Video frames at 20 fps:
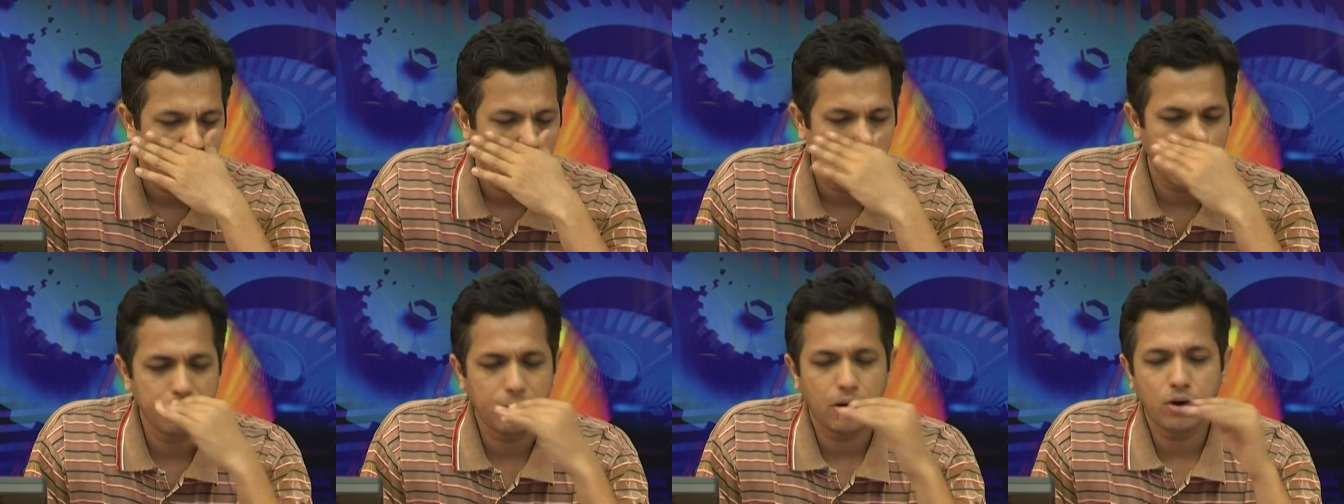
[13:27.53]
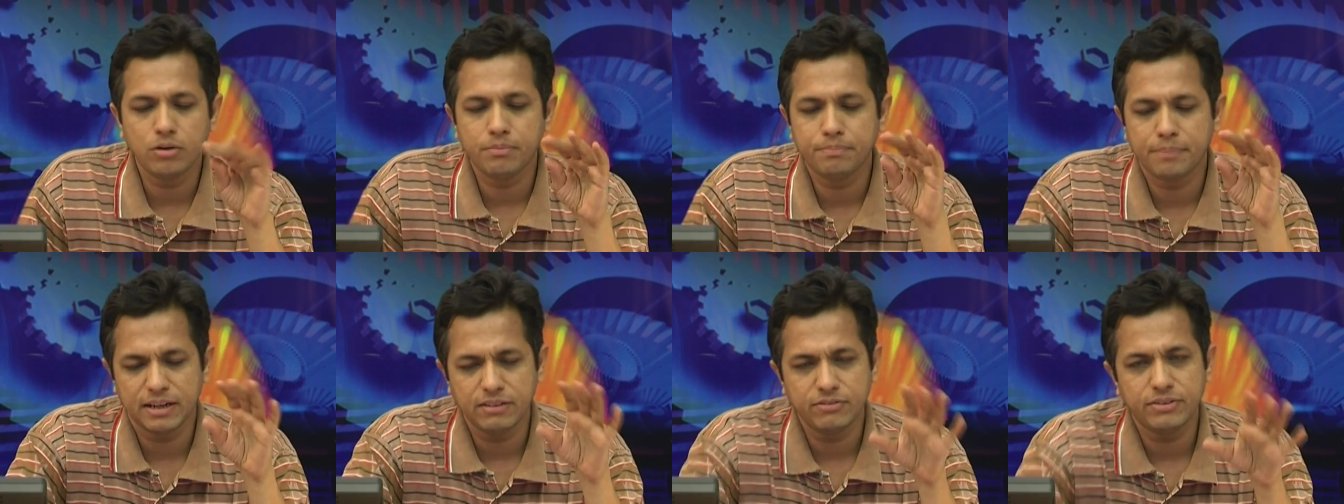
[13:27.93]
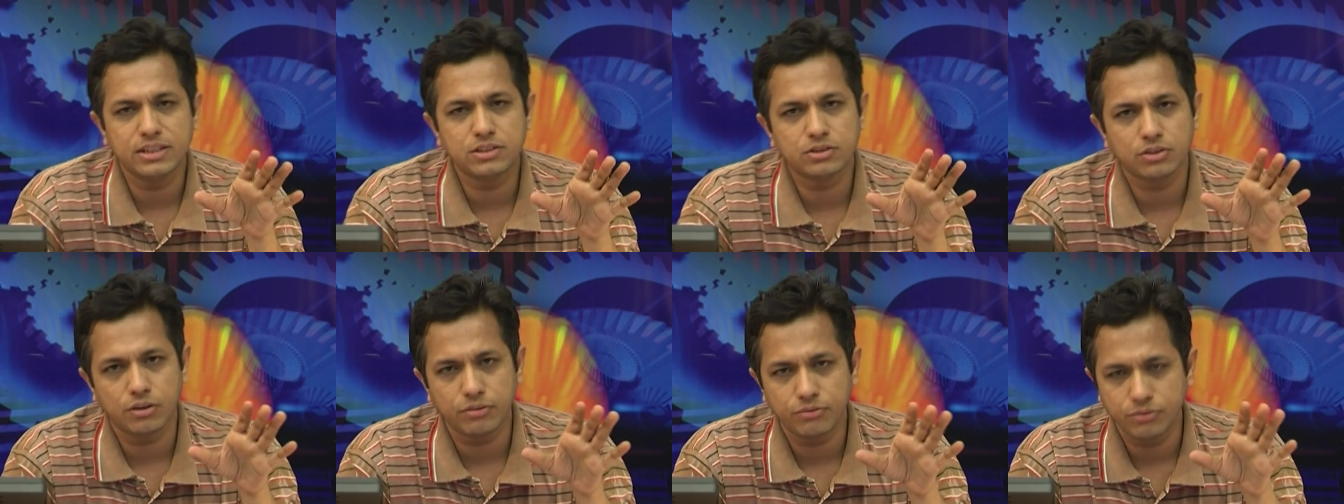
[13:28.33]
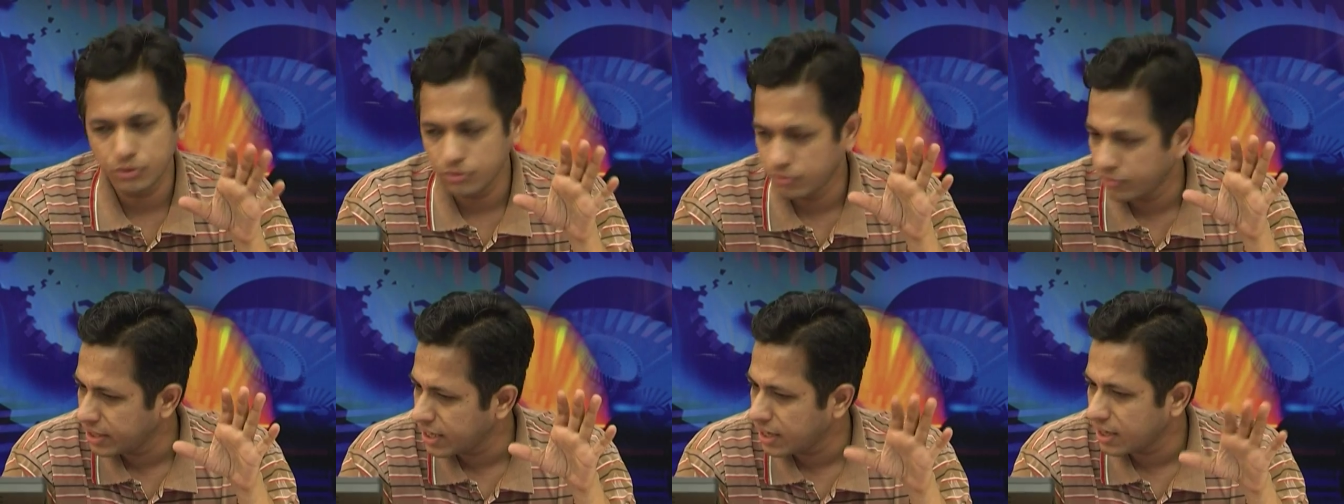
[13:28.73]
about benefits of
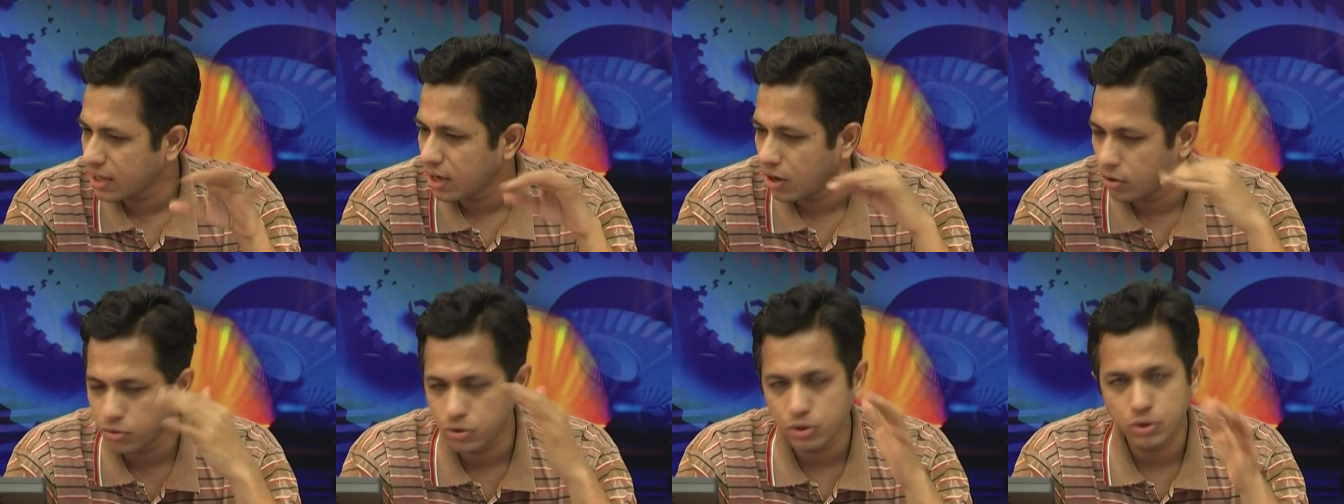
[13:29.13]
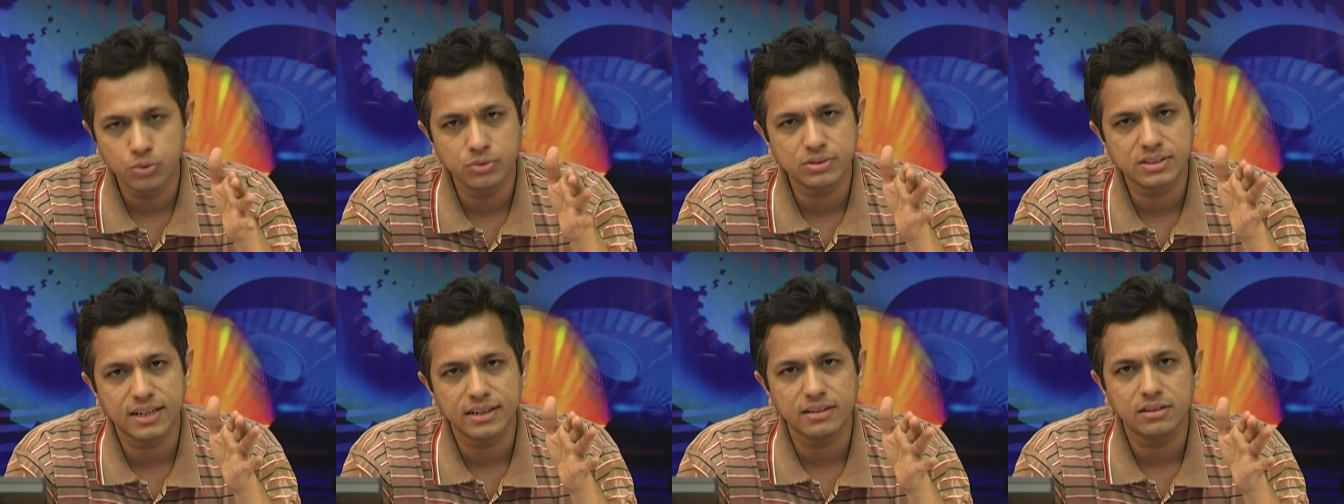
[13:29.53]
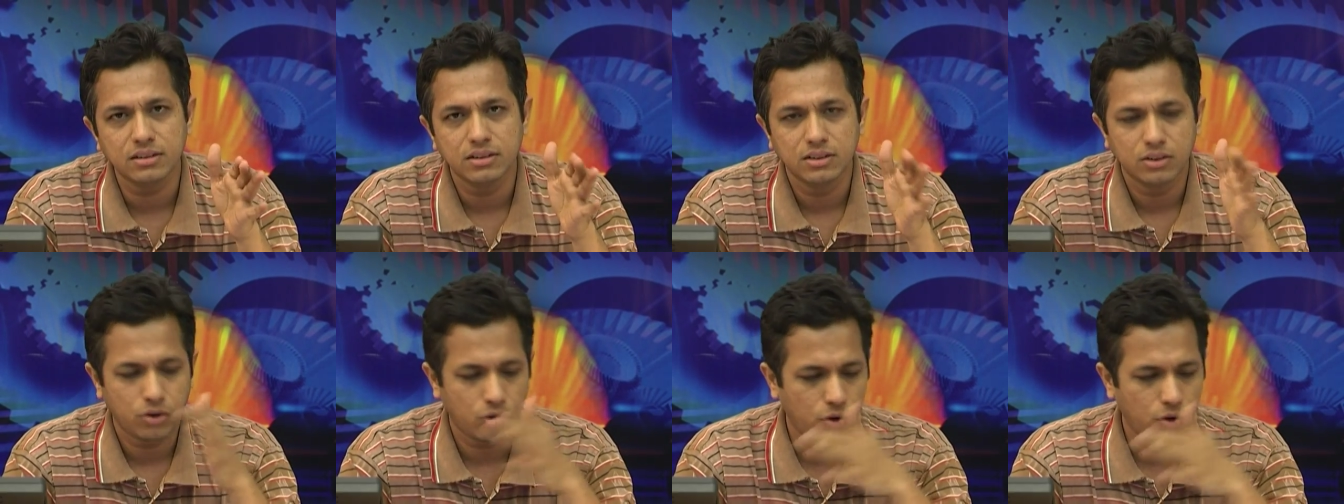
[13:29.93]
VI how to use it